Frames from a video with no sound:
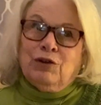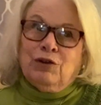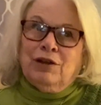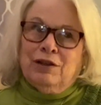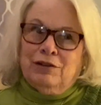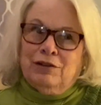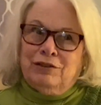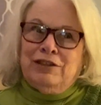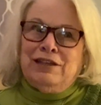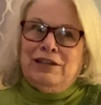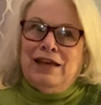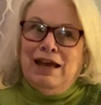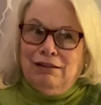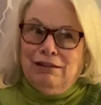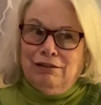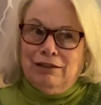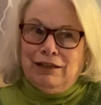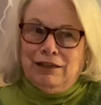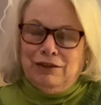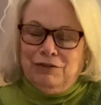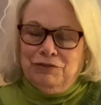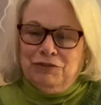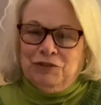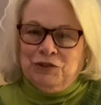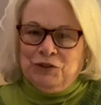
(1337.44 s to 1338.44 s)

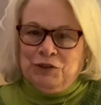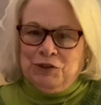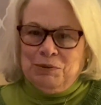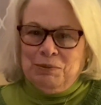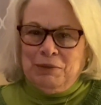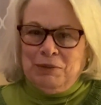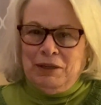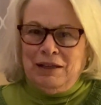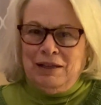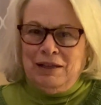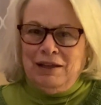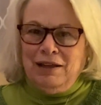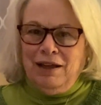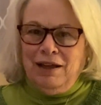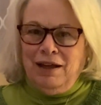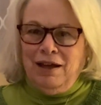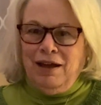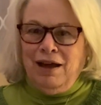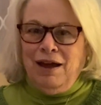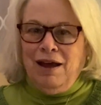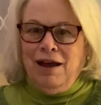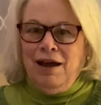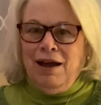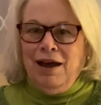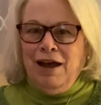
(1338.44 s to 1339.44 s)
yelling for me.
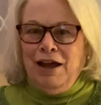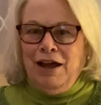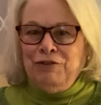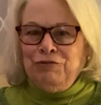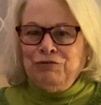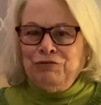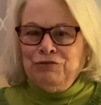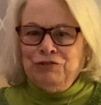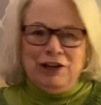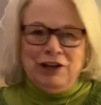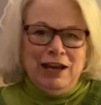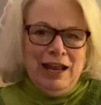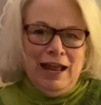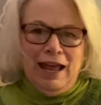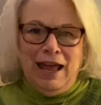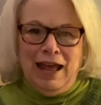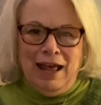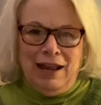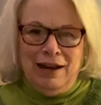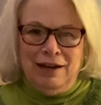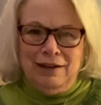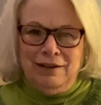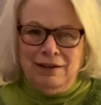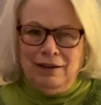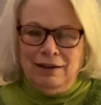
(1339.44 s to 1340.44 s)
I
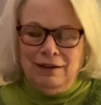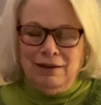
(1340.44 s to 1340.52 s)
ran,